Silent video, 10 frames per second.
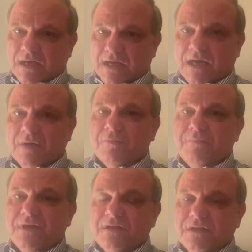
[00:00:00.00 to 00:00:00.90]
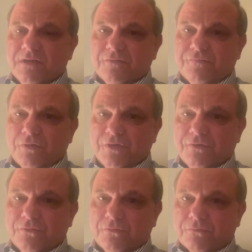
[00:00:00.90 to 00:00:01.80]
armament in the
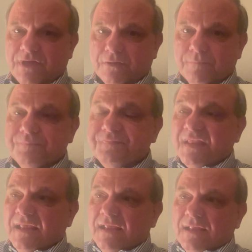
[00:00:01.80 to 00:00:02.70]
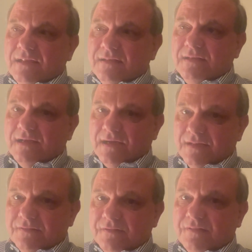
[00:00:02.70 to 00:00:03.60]
front or rear. The
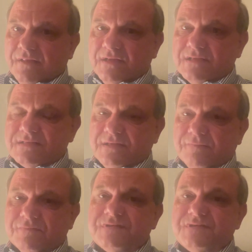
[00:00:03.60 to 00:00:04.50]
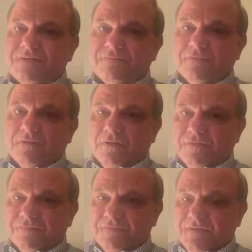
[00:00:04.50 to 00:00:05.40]
other thing is there were several
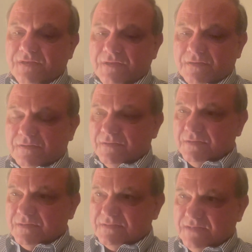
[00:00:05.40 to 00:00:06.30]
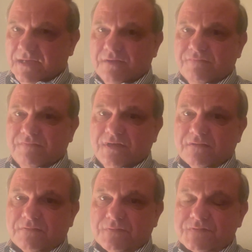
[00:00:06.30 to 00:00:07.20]
of the tank
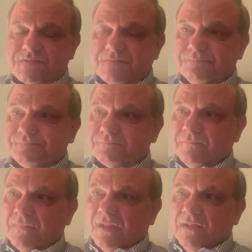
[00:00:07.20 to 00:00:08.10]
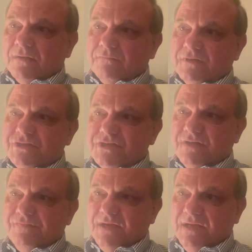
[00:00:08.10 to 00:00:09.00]
vehicles which
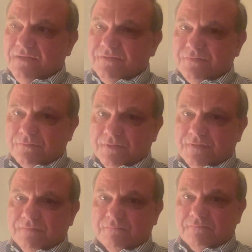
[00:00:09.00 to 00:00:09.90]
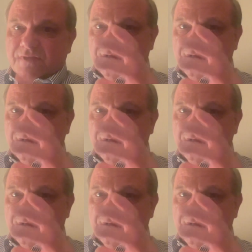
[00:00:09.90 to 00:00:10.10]
have a turret, with